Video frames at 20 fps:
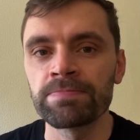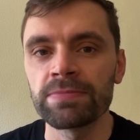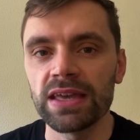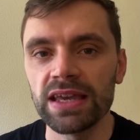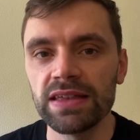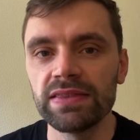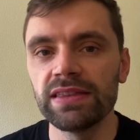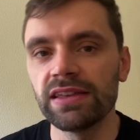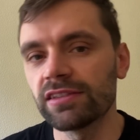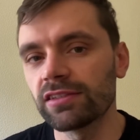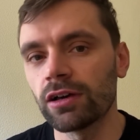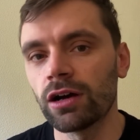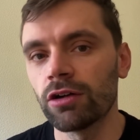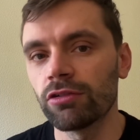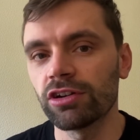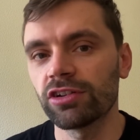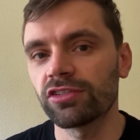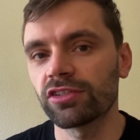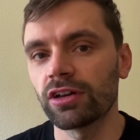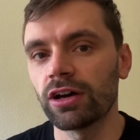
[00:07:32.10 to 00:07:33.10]
in this
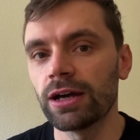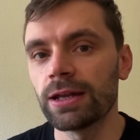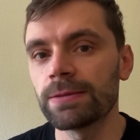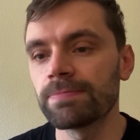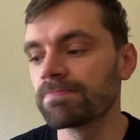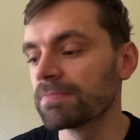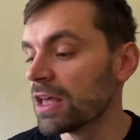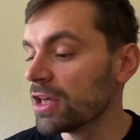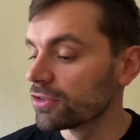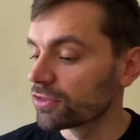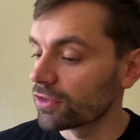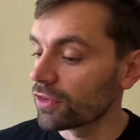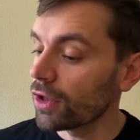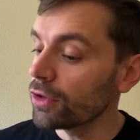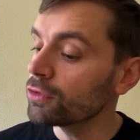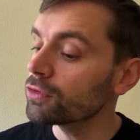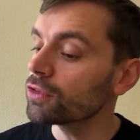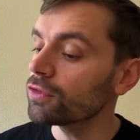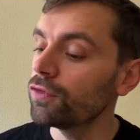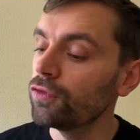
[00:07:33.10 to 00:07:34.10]
Irish side. So
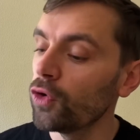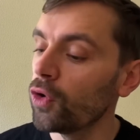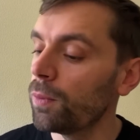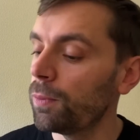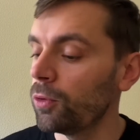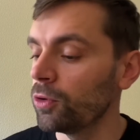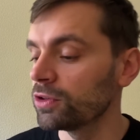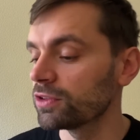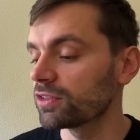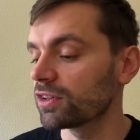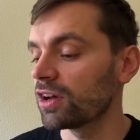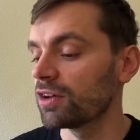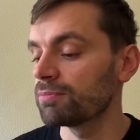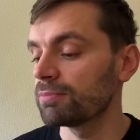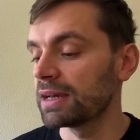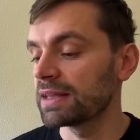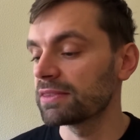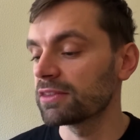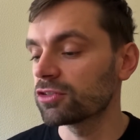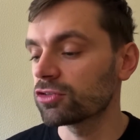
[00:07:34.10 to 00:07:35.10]
those are the 4 points I've
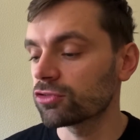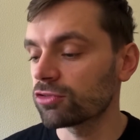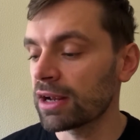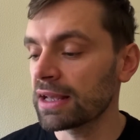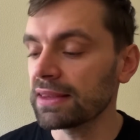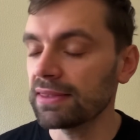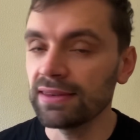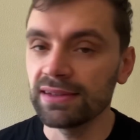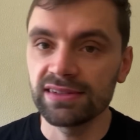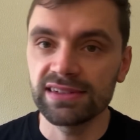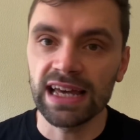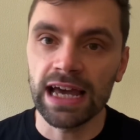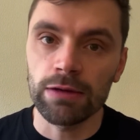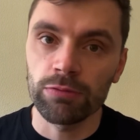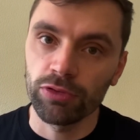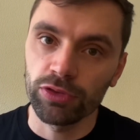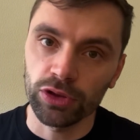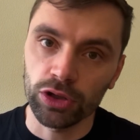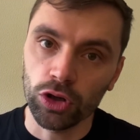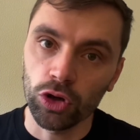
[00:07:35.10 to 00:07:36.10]
made: the strength in
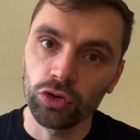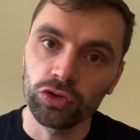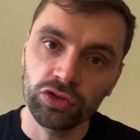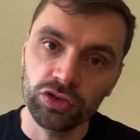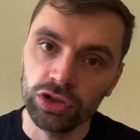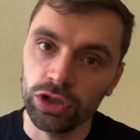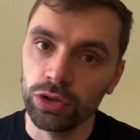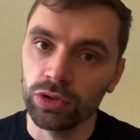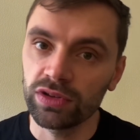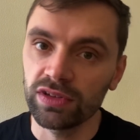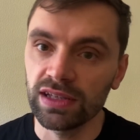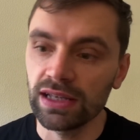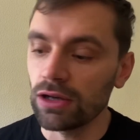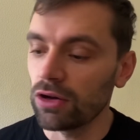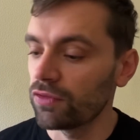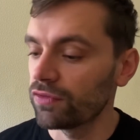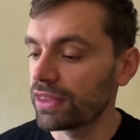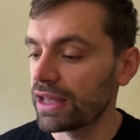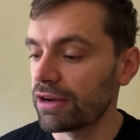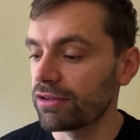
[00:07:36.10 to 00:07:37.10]
depth, the continuity
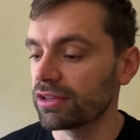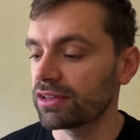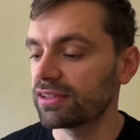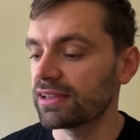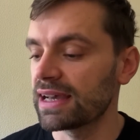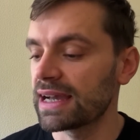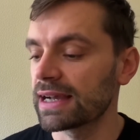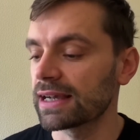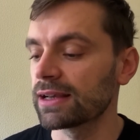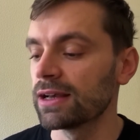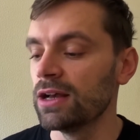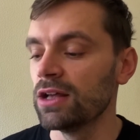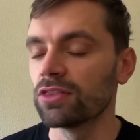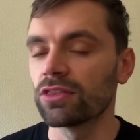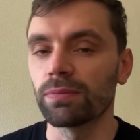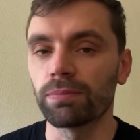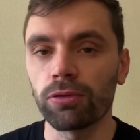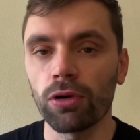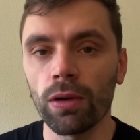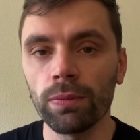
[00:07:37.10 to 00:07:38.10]
of their attack,
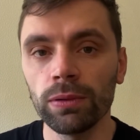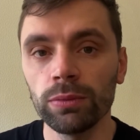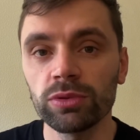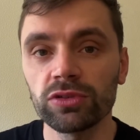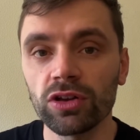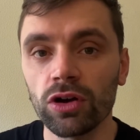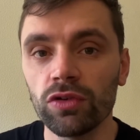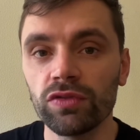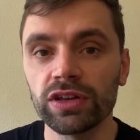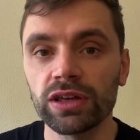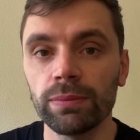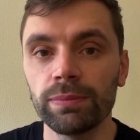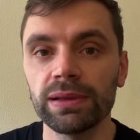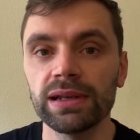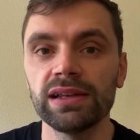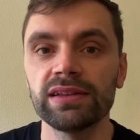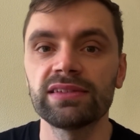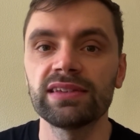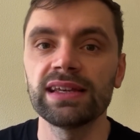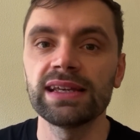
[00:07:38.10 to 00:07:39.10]
the problem-solving
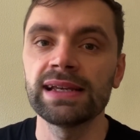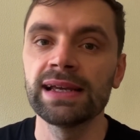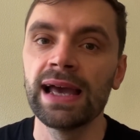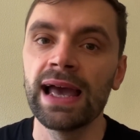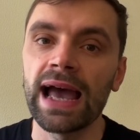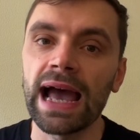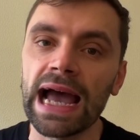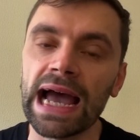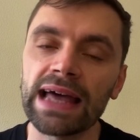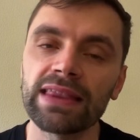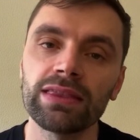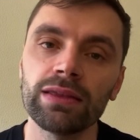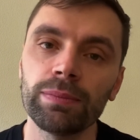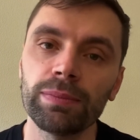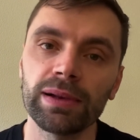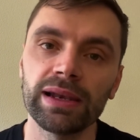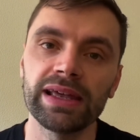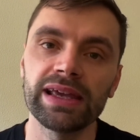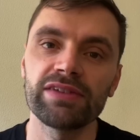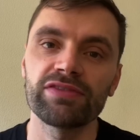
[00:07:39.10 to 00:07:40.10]
ability, and the
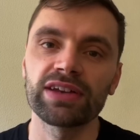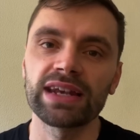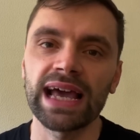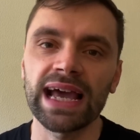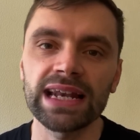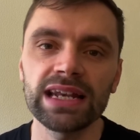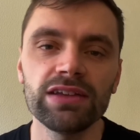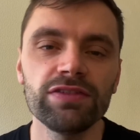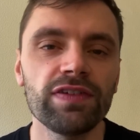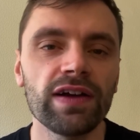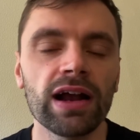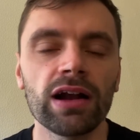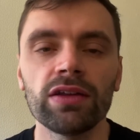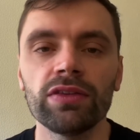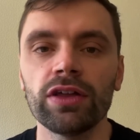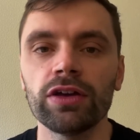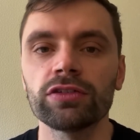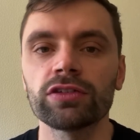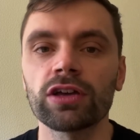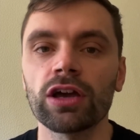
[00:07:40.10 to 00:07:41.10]
belief. And Andy Farrell and
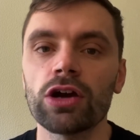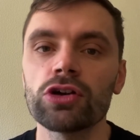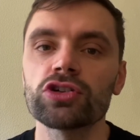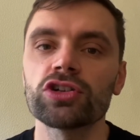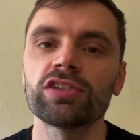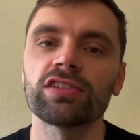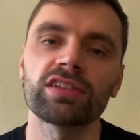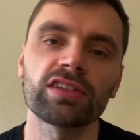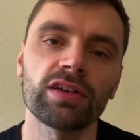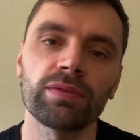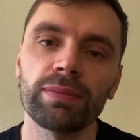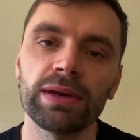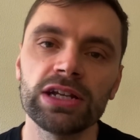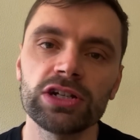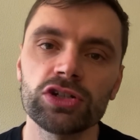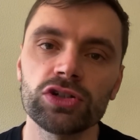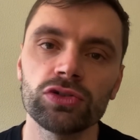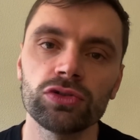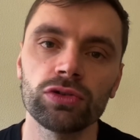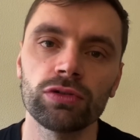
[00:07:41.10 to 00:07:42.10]
those coaches, as I've
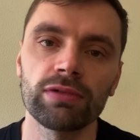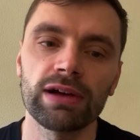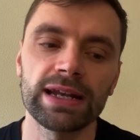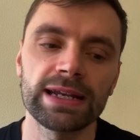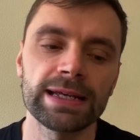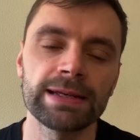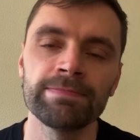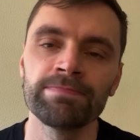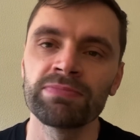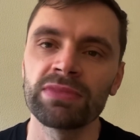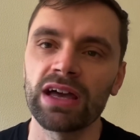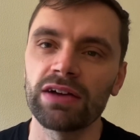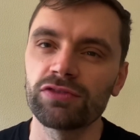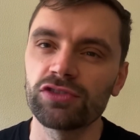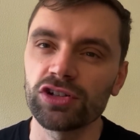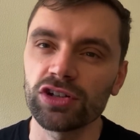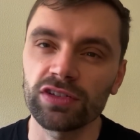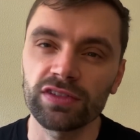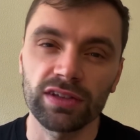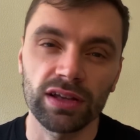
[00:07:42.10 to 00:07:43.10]
mentioned already, have
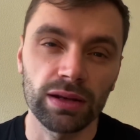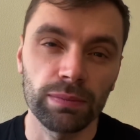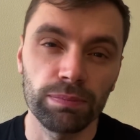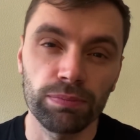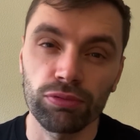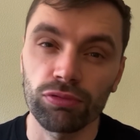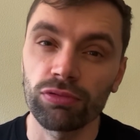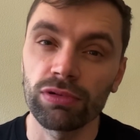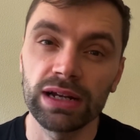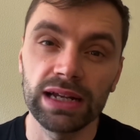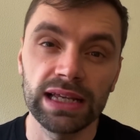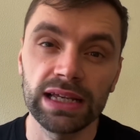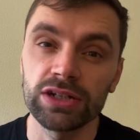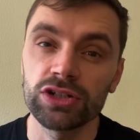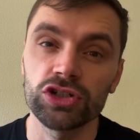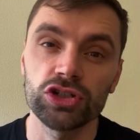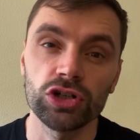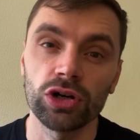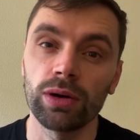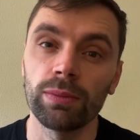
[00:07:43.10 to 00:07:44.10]
just done a brilliant
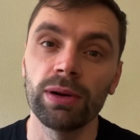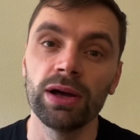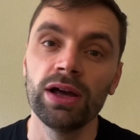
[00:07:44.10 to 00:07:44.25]
job